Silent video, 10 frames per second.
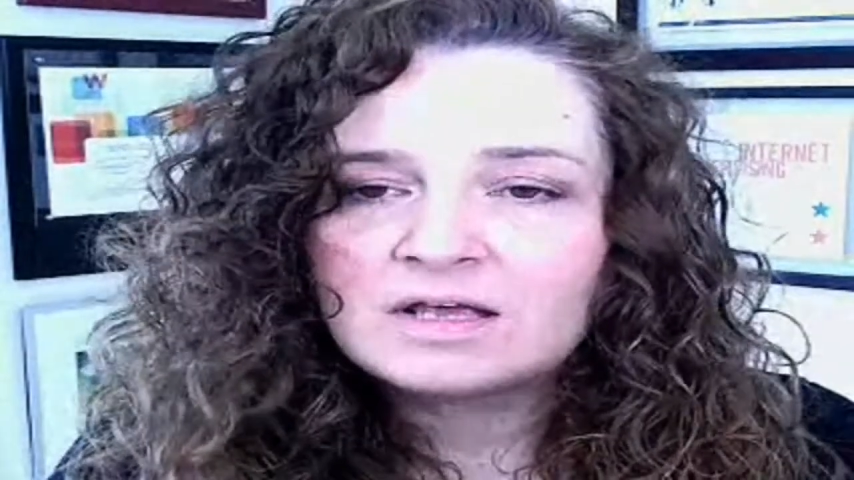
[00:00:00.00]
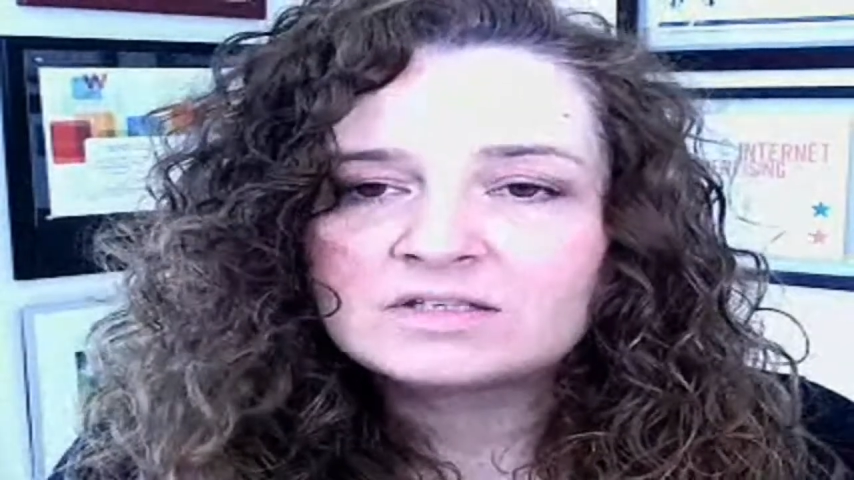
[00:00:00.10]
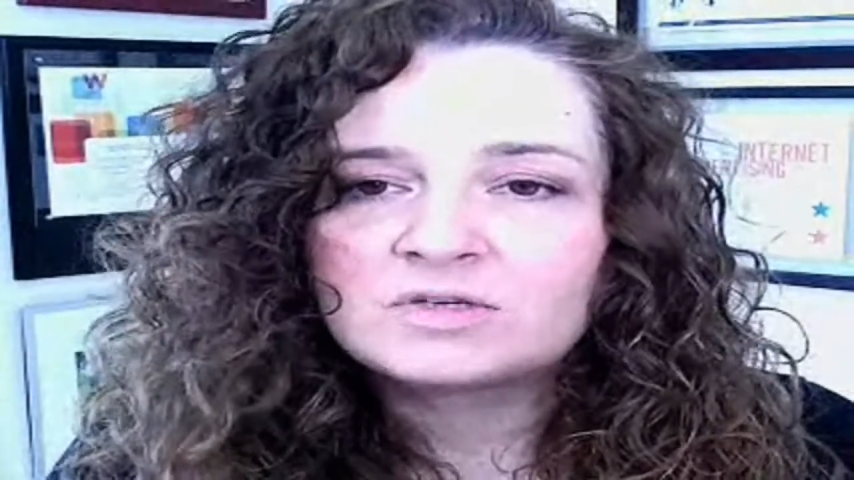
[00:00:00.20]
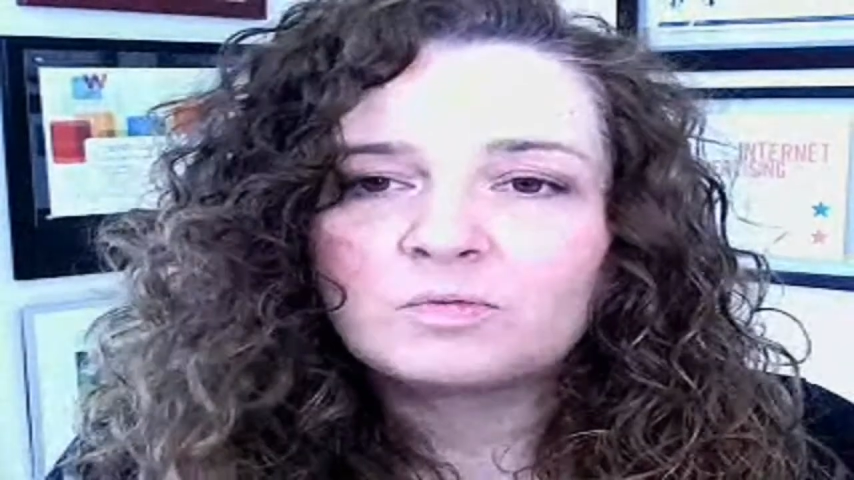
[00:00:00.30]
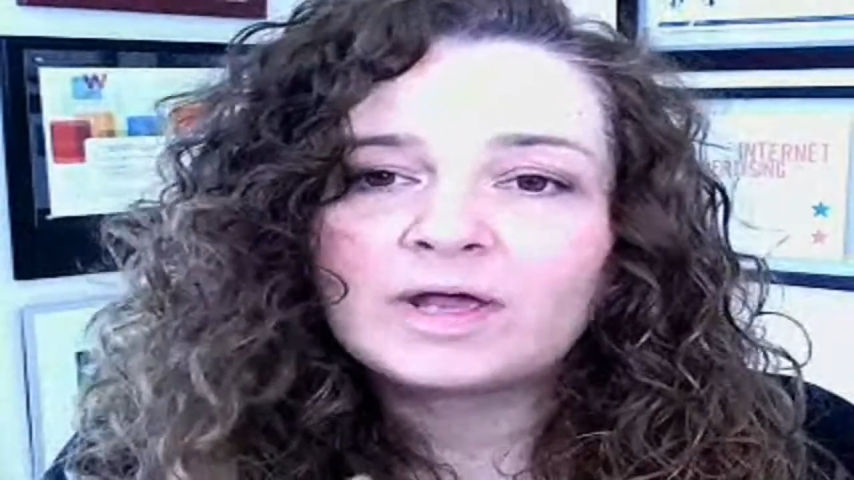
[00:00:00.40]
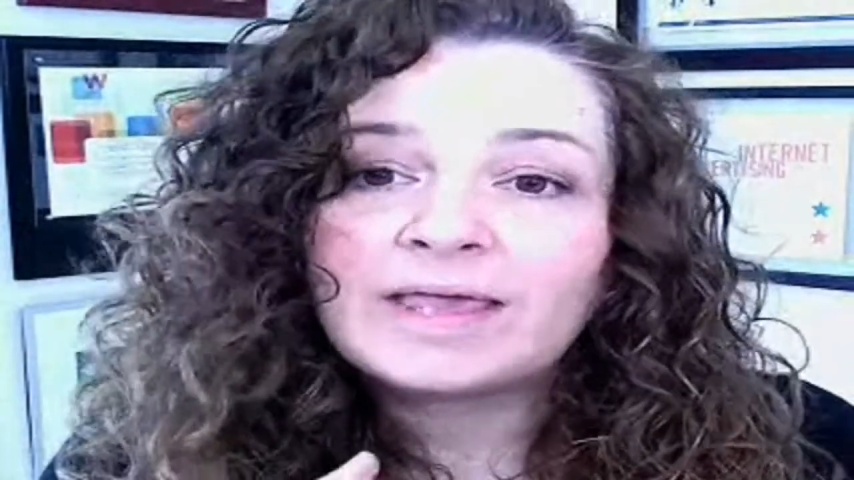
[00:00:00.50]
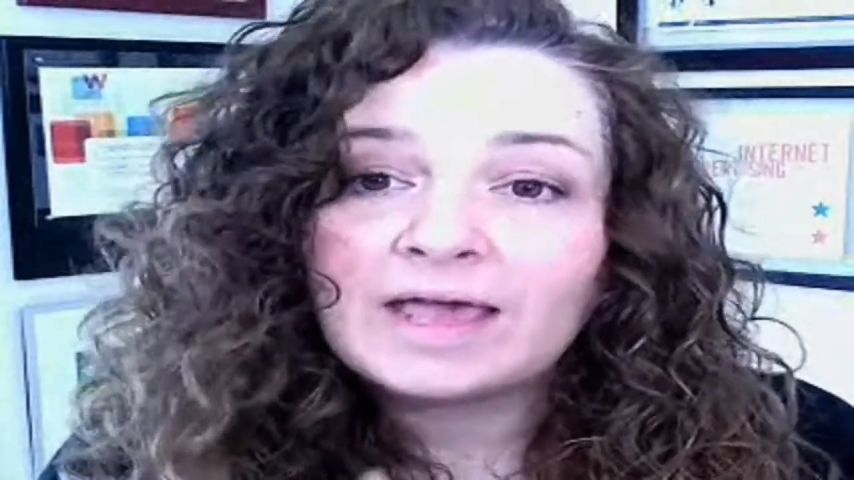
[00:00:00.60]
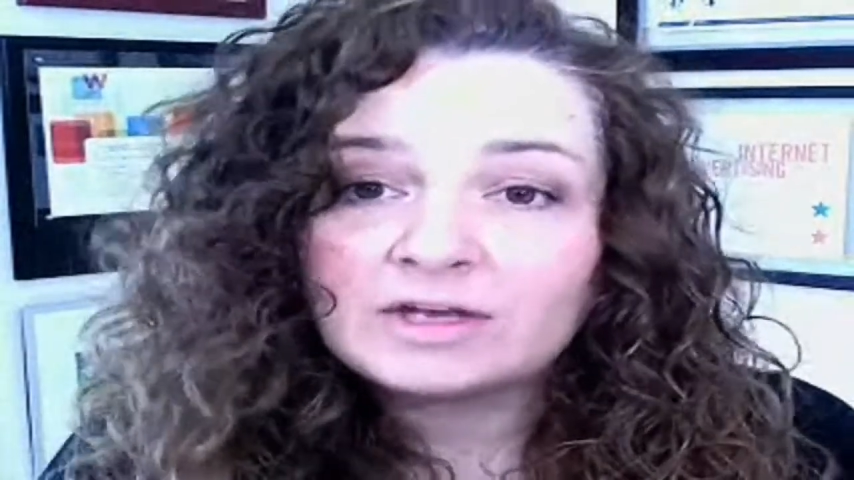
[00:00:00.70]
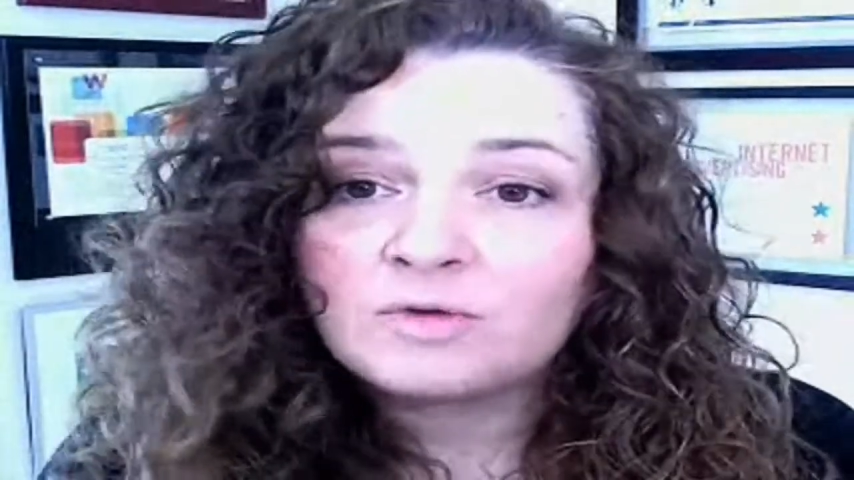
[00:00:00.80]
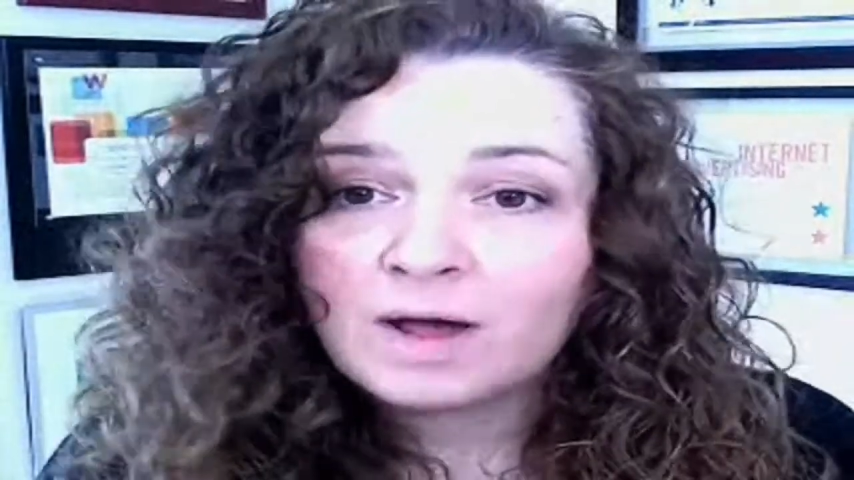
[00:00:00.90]
So what
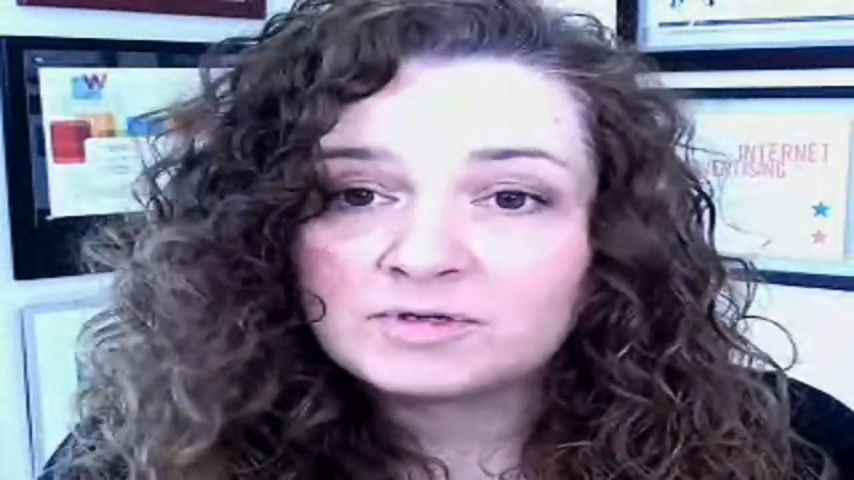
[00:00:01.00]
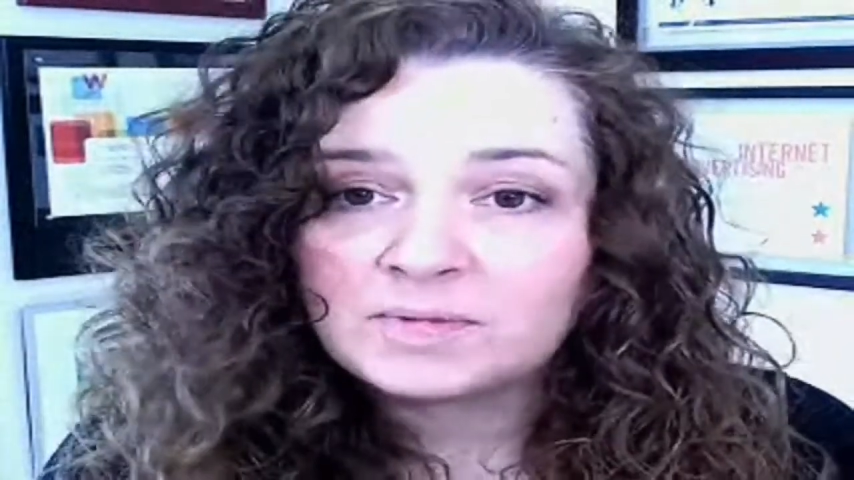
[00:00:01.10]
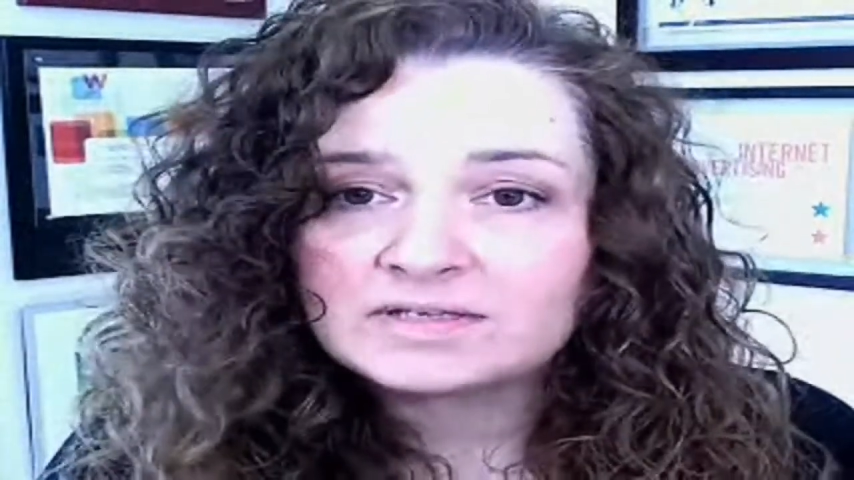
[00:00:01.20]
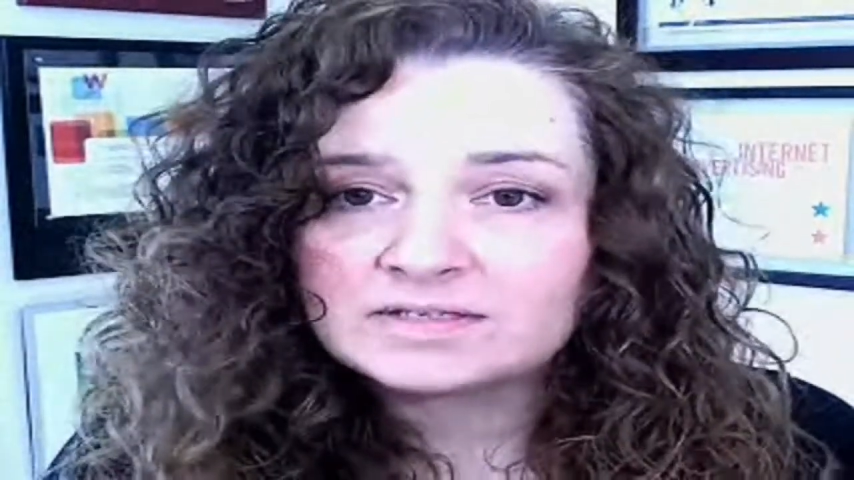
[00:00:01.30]
can you optimize?